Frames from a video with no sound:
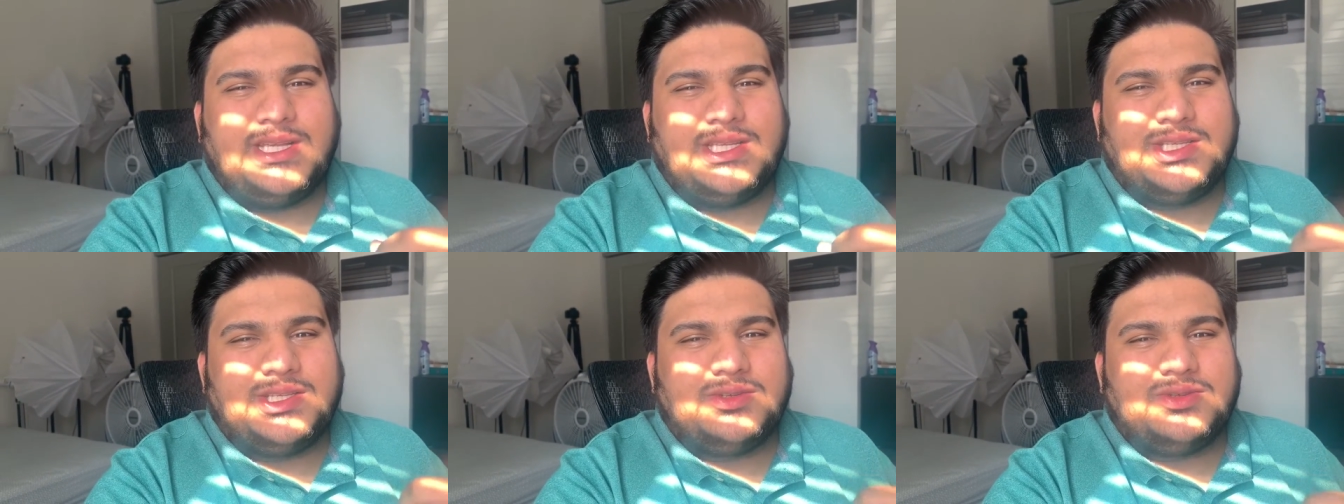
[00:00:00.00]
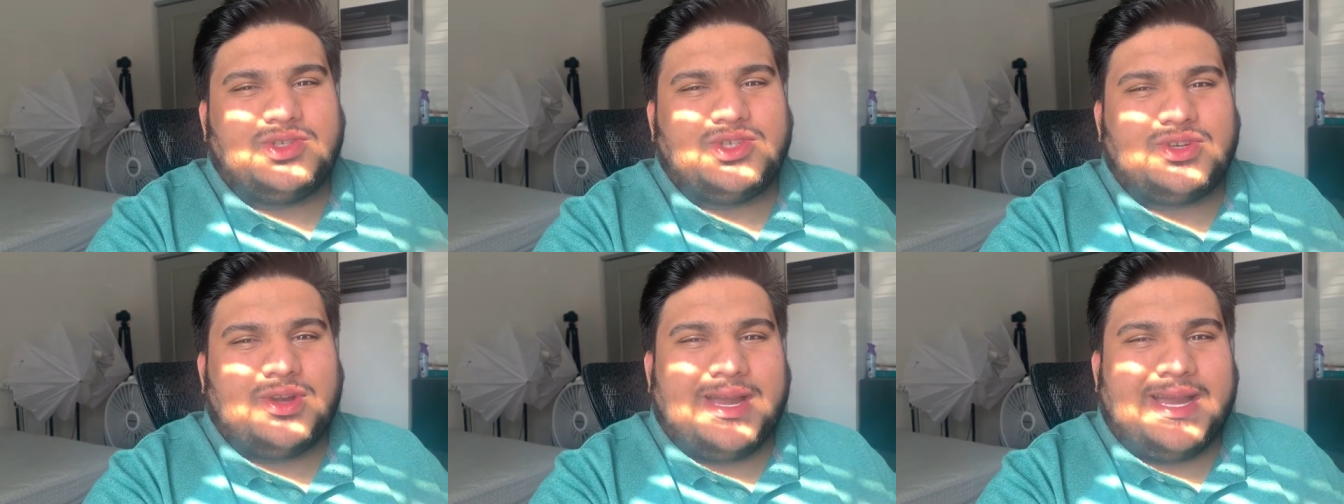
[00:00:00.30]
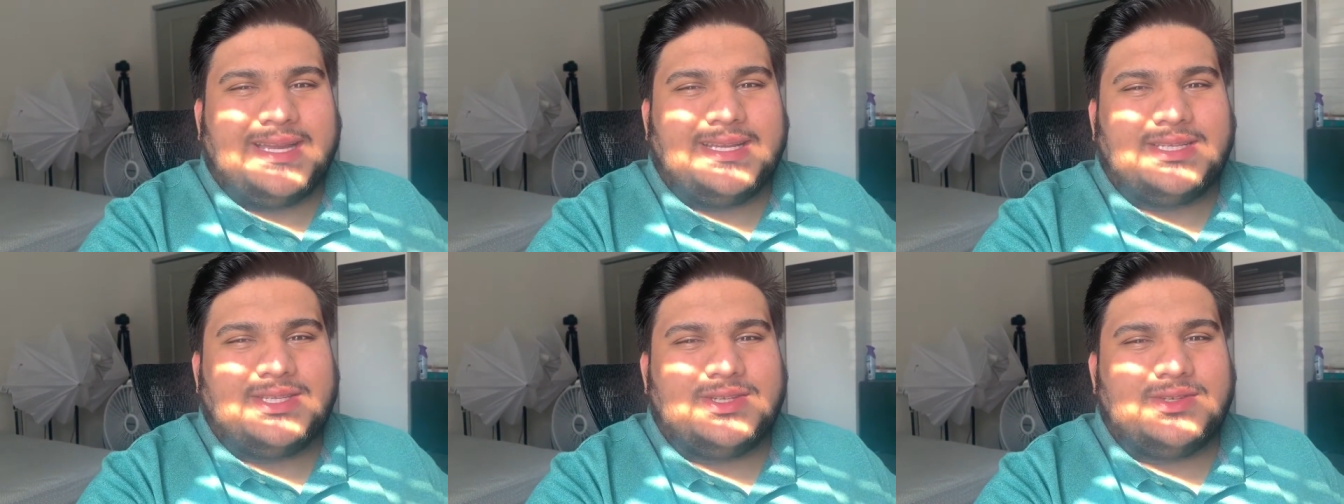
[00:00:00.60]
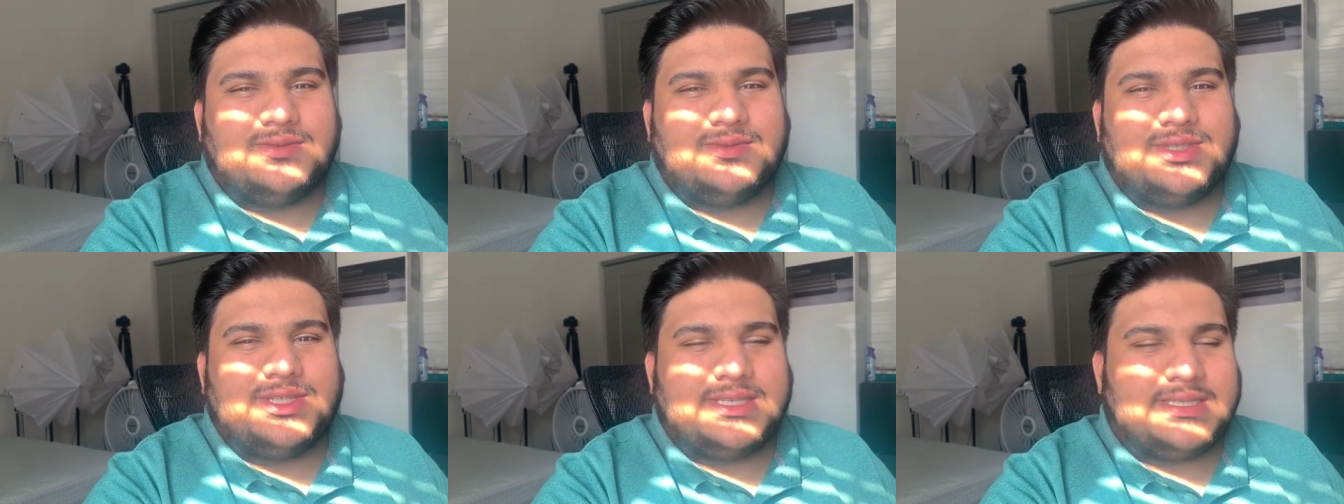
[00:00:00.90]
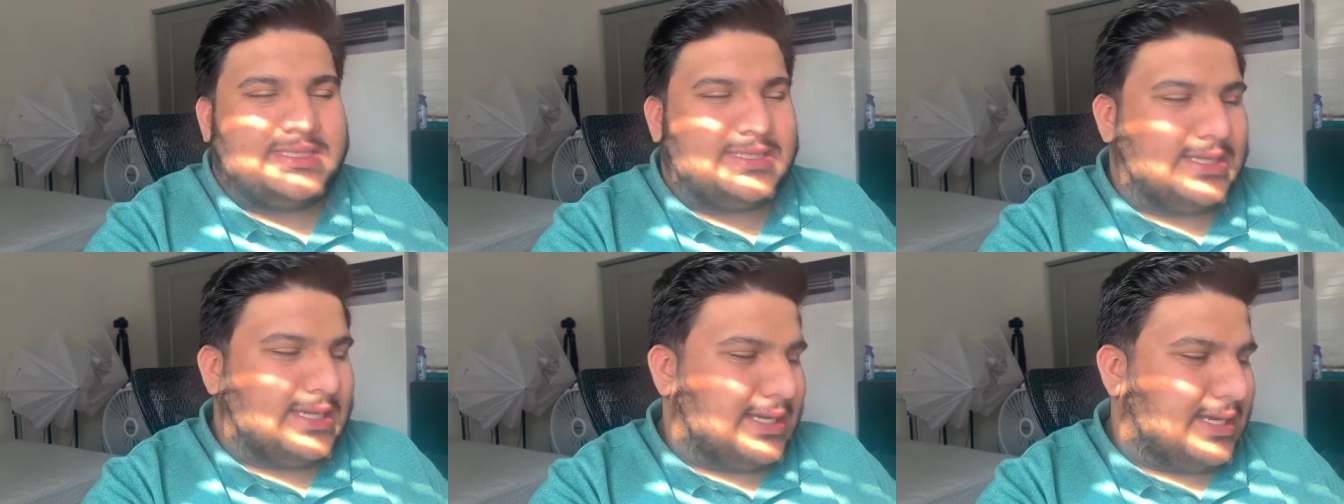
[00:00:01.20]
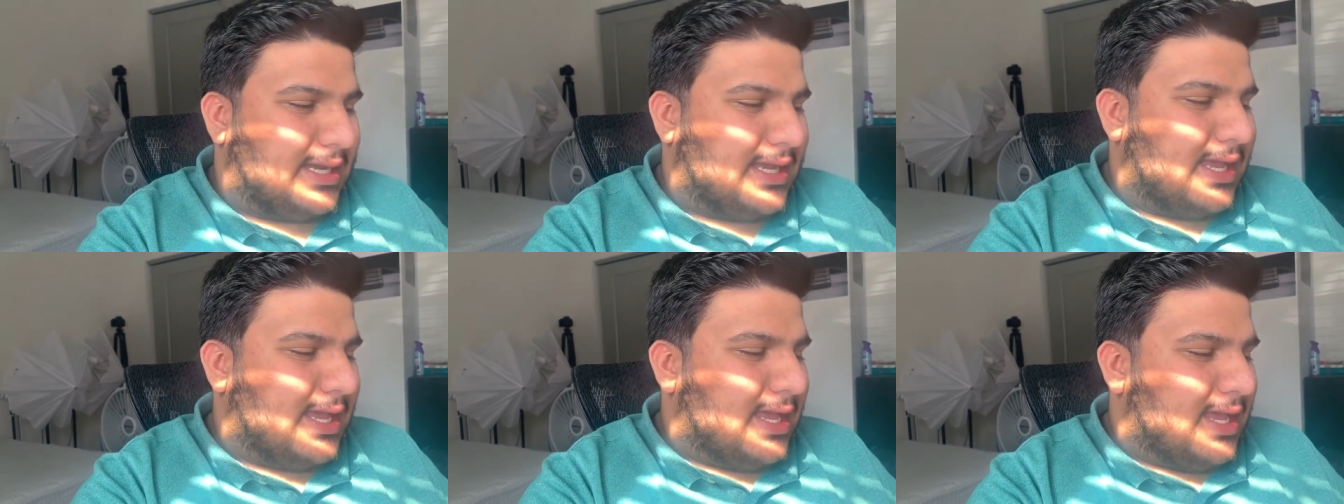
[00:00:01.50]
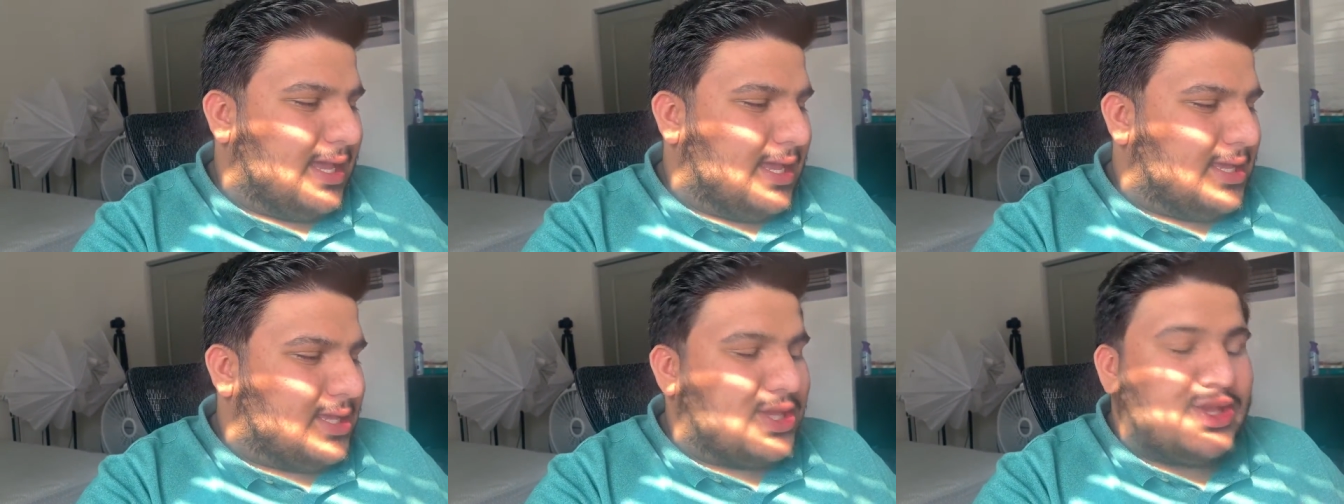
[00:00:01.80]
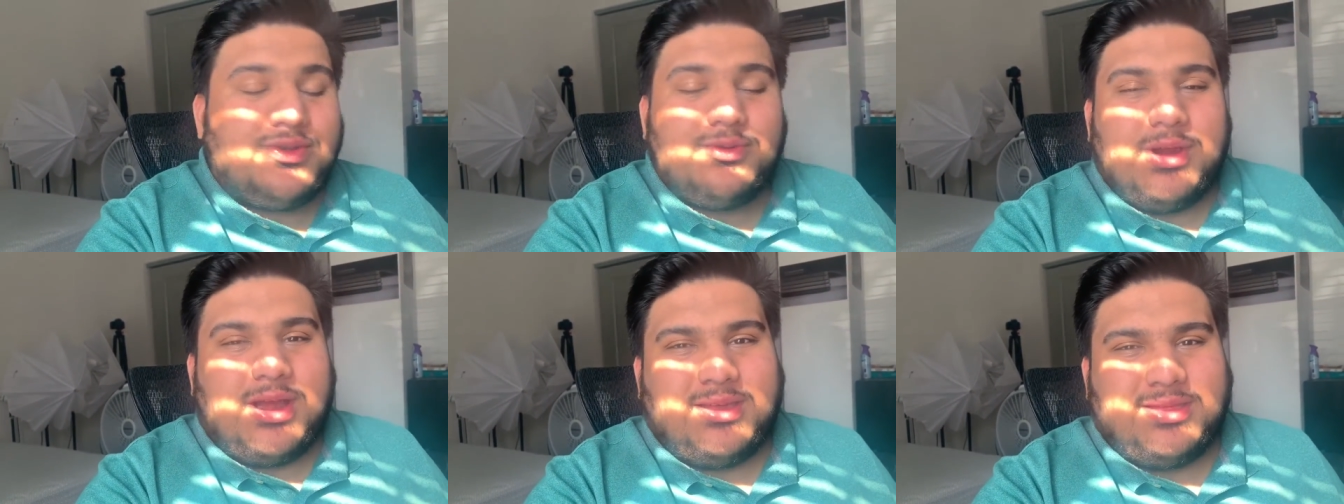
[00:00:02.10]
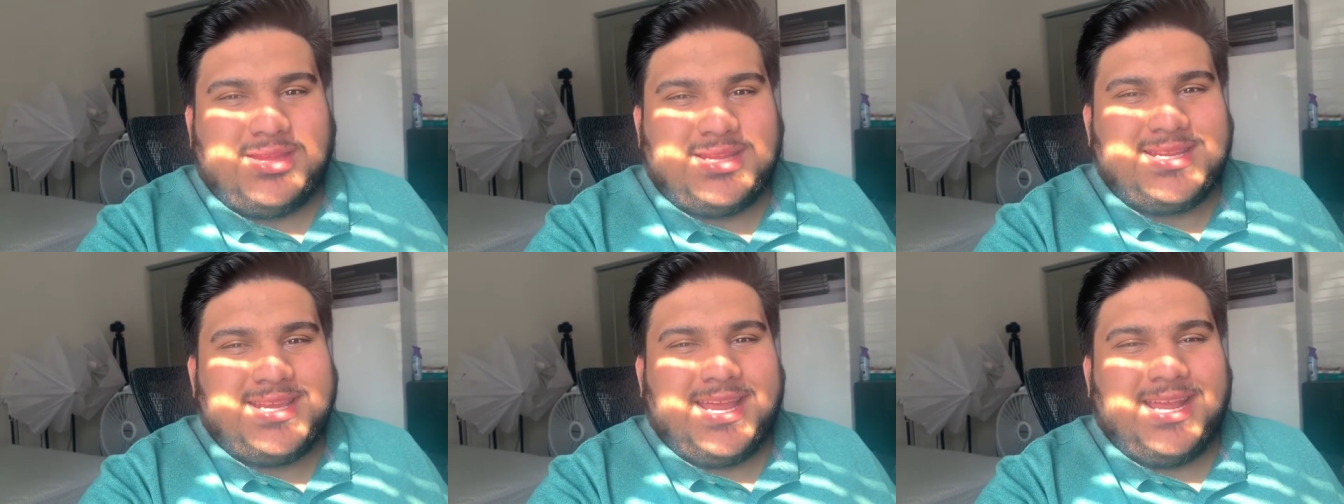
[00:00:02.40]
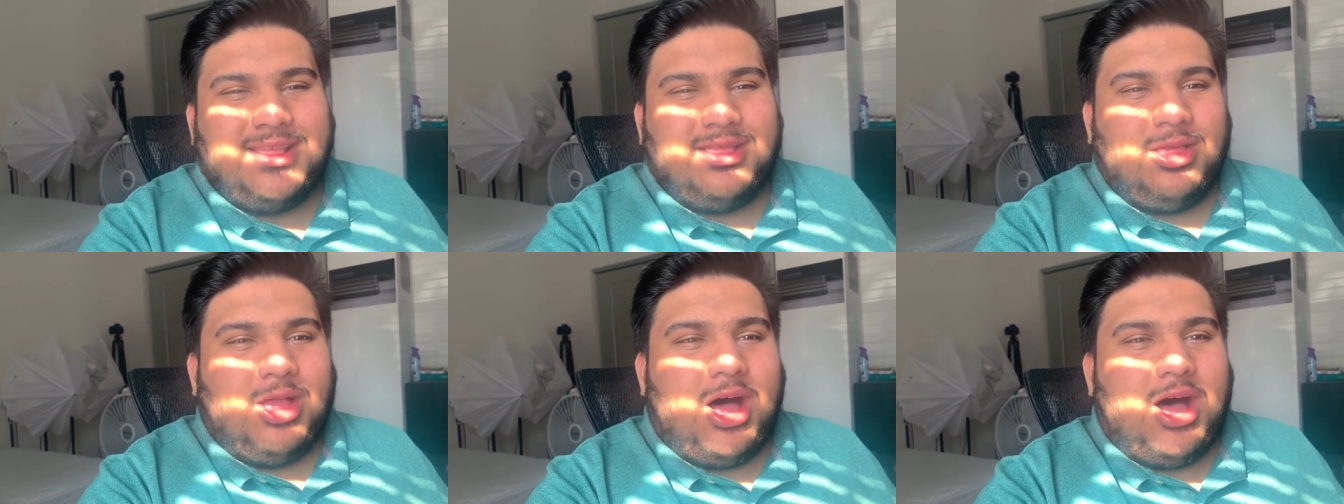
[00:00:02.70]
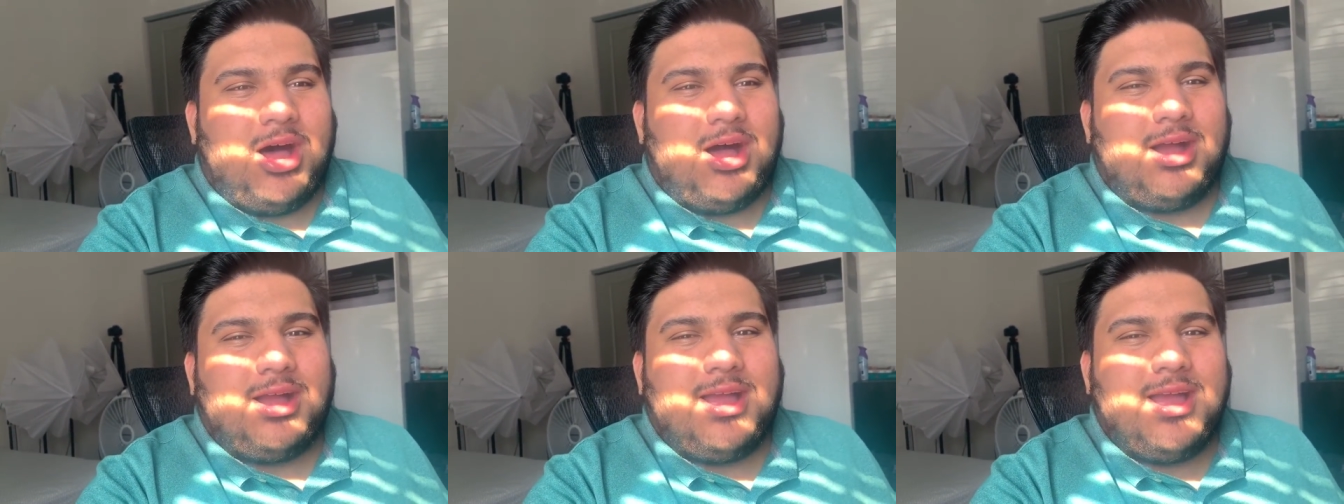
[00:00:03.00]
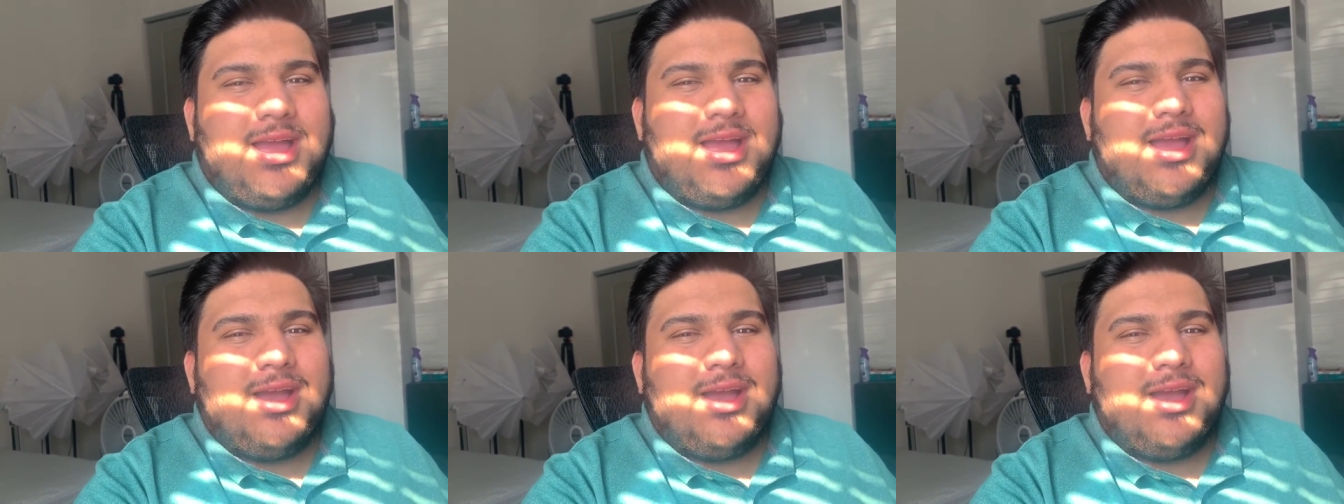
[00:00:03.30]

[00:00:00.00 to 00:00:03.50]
to try to just throughout the day log